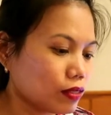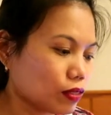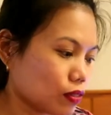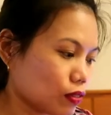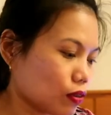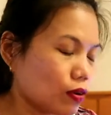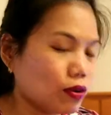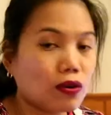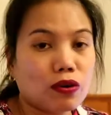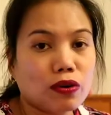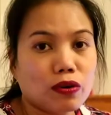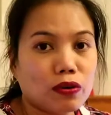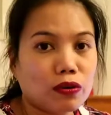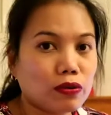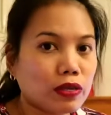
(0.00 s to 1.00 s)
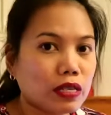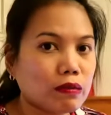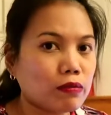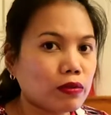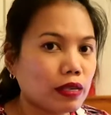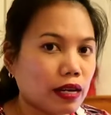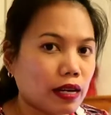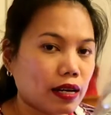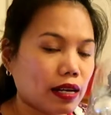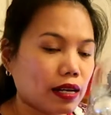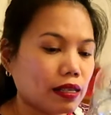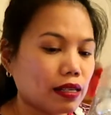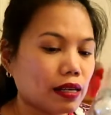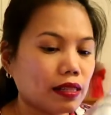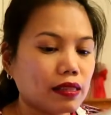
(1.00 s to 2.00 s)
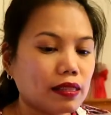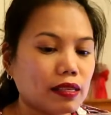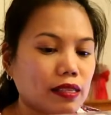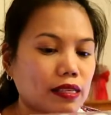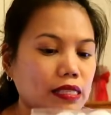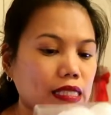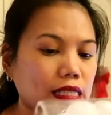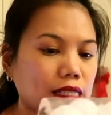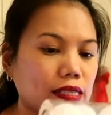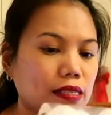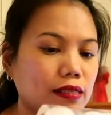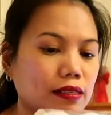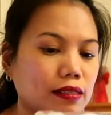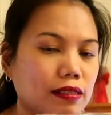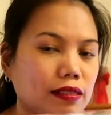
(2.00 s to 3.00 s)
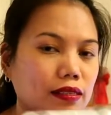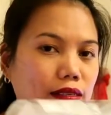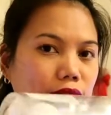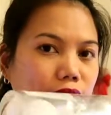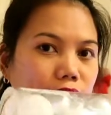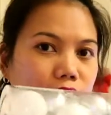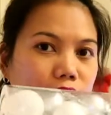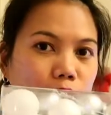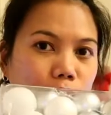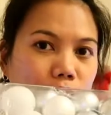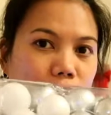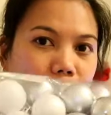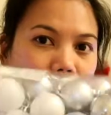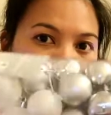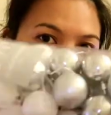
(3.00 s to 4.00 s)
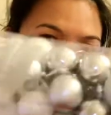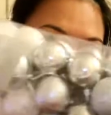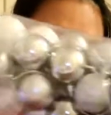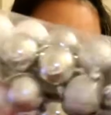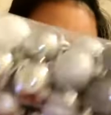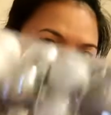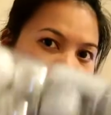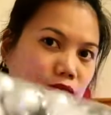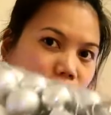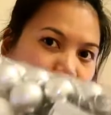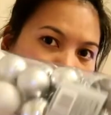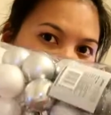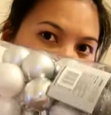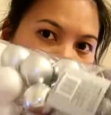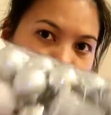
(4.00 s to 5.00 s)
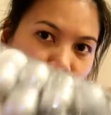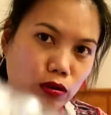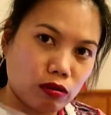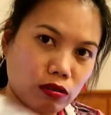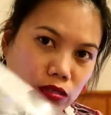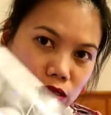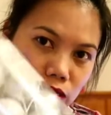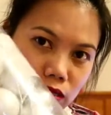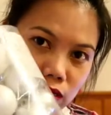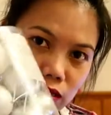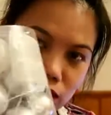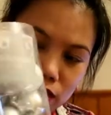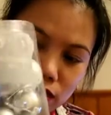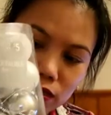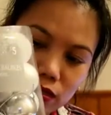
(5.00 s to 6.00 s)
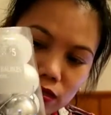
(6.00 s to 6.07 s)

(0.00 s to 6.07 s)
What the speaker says: So, una muna, I got these Christmas balls.